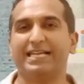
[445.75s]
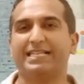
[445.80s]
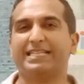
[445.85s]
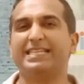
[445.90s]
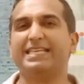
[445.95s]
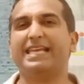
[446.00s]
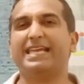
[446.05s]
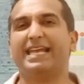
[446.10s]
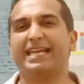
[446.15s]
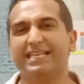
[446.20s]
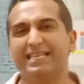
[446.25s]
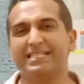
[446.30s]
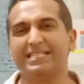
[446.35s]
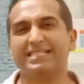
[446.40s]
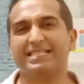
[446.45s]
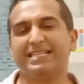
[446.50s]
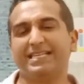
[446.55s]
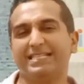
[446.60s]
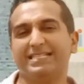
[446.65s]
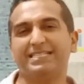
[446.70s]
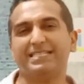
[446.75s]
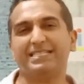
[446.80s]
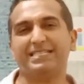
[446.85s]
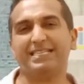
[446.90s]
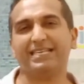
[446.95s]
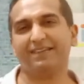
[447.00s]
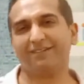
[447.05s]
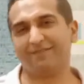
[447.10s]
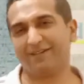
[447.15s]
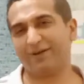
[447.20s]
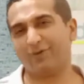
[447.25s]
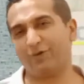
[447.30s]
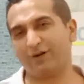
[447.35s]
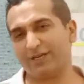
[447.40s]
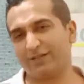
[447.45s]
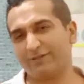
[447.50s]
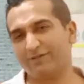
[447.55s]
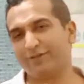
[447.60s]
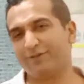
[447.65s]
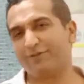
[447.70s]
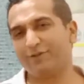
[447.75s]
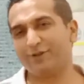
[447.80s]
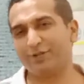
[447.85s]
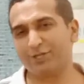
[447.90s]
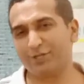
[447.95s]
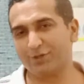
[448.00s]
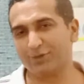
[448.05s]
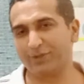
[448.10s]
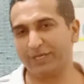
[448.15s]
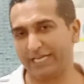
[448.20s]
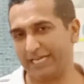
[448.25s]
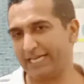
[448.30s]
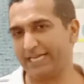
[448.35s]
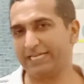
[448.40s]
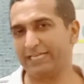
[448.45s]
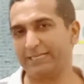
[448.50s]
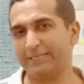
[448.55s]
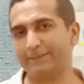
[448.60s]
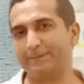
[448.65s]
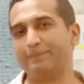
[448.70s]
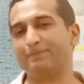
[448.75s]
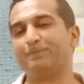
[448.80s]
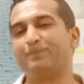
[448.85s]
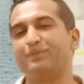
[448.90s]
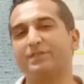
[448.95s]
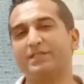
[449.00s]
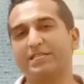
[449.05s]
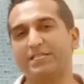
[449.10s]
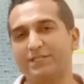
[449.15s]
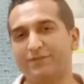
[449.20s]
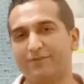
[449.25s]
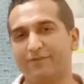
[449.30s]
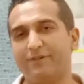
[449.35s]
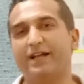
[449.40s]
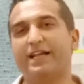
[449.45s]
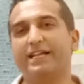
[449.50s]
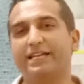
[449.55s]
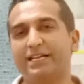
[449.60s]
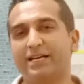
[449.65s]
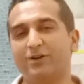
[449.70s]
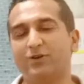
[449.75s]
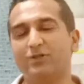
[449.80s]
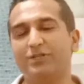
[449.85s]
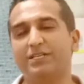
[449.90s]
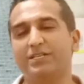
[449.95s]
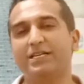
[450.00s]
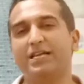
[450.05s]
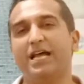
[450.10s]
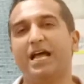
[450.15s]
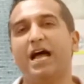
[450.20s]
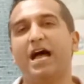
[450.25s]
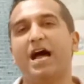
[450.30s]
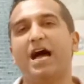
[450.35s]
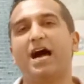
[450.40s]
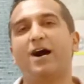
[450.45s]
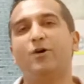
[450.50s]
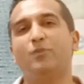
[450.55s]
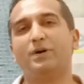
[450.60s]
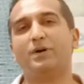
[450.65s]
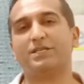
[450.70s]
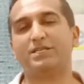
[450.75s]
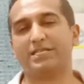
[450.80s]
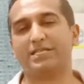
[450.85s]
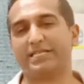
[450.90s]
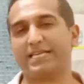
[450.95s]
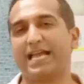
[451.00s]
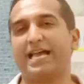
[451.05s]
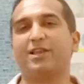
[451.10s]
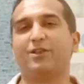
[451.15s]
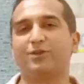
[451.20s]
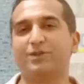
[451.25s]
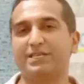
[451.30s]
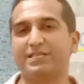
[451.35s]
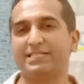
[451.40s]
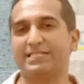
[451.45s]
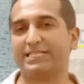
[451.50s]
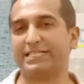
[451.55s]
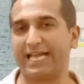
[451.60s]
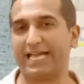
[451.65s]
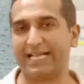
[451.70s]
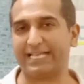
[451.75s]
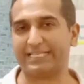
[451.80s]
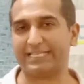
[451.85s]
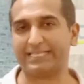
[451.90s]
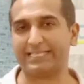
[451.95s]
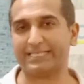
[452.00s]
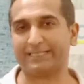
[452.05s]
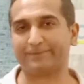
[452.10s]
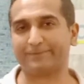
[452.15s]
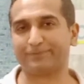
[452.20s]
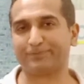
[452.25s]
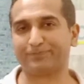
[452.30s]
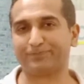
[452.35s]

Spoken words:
The energy density, well, whatever fish you eat, just find out how much calories it has.